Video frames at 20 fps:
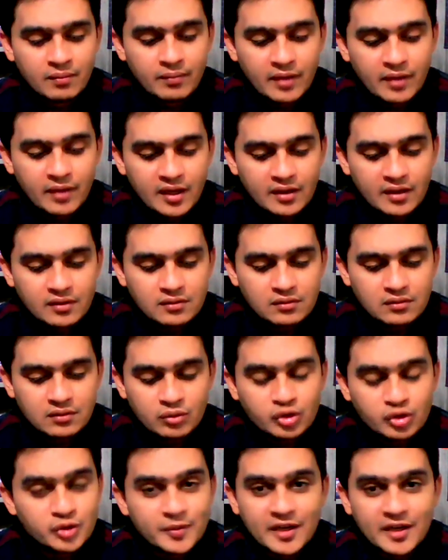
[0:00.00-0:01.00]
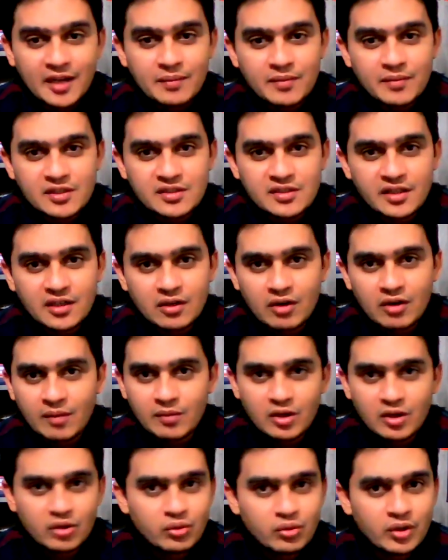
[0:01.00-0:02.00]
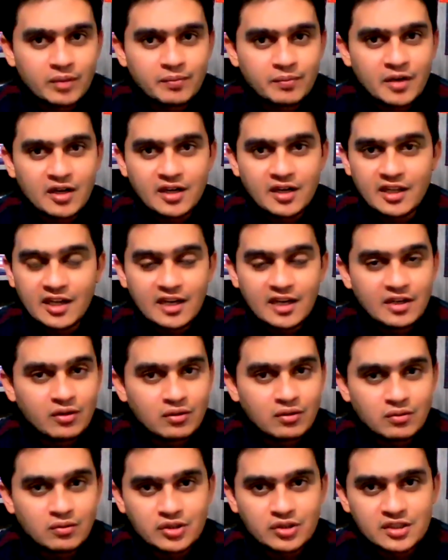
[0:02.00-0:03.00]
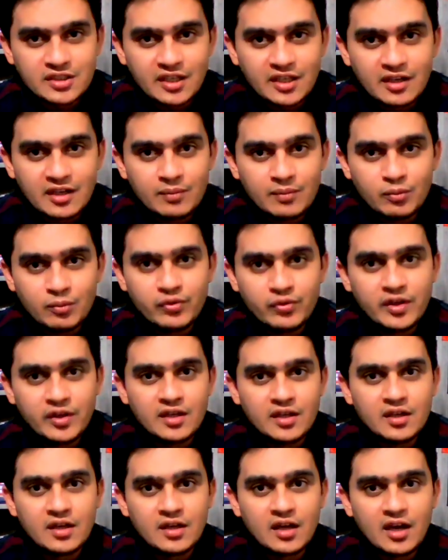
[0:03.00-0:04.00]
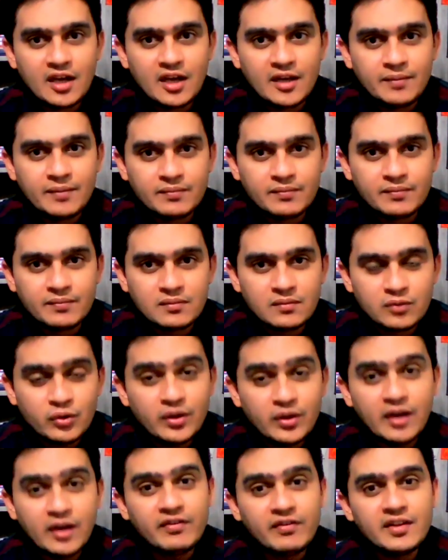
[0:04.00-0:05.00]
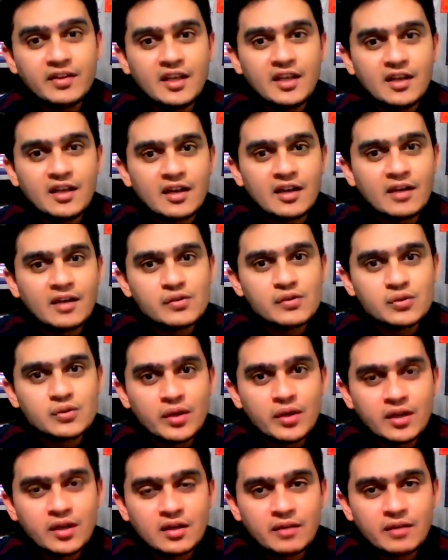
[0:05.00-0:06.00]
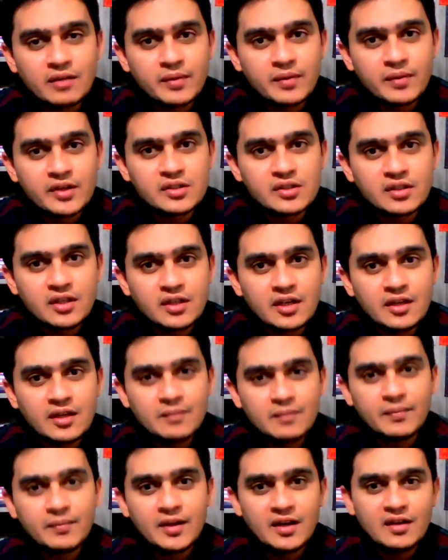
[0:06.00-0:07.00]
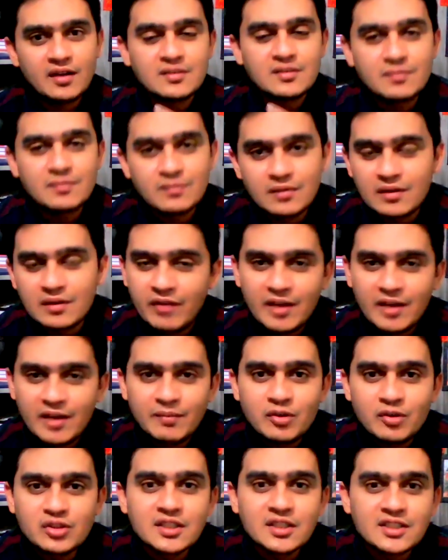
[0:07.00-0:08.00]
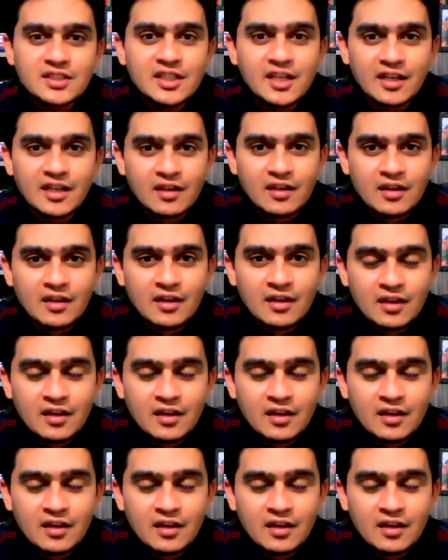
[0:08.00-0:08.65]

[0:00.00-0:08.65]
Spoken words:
Main kuch bhi time pass nahi kar raha. I am not doing partying. I did not watch a single movie. I am doing everything and I was going in depression ki mera, why I am not succeeding.